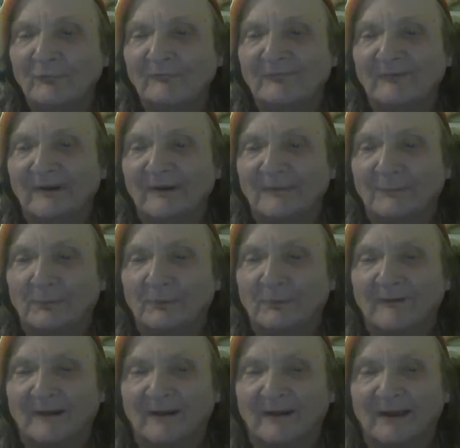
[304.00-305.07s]
states
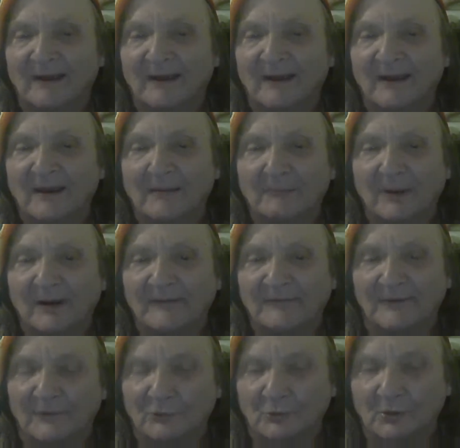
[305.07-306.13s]
protect gay and
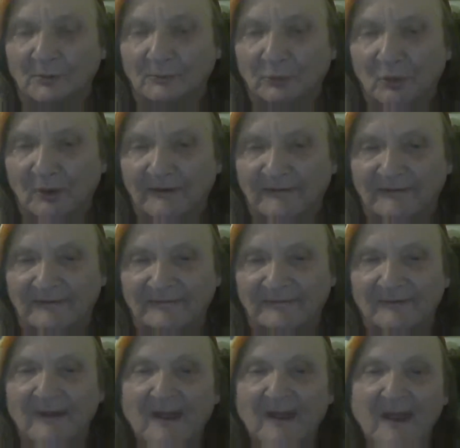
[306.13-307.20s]
bisexual employees,
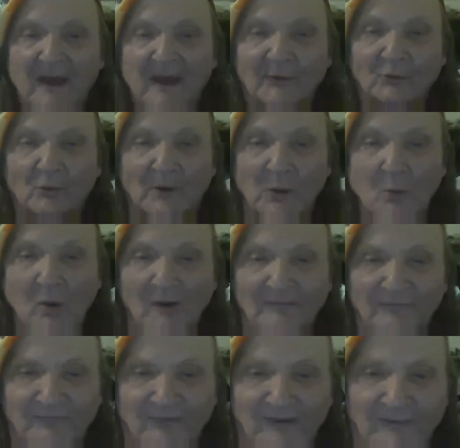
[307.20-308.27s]
and 21
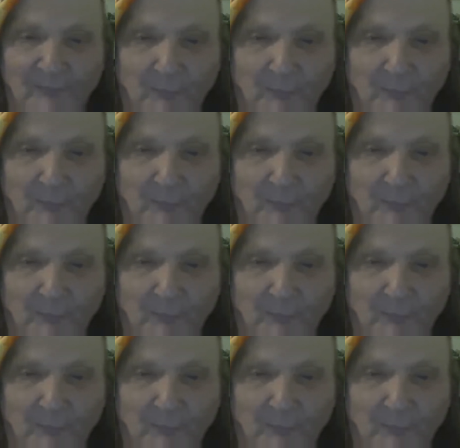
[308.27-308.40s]
states